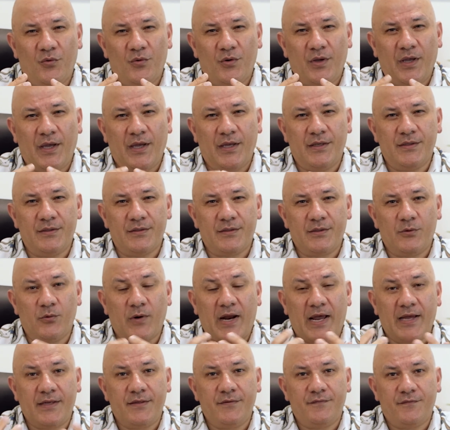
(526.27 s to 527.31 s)
and
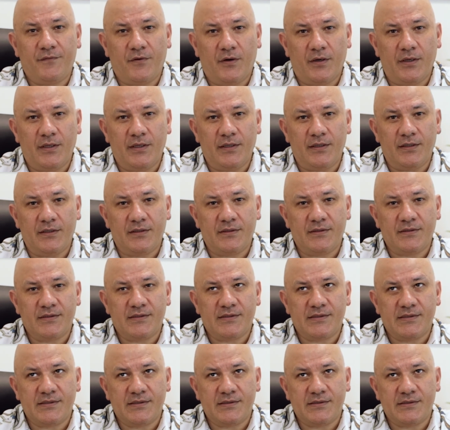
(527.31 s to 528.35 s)
gratifying
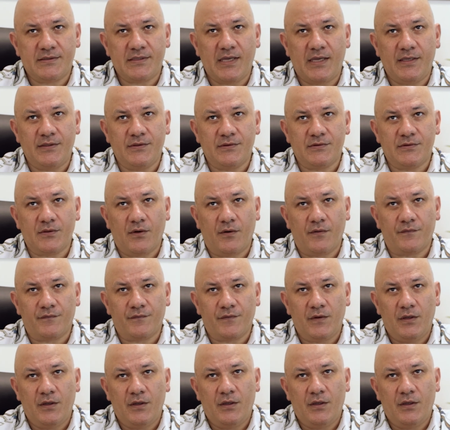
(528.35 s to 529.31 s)
sense of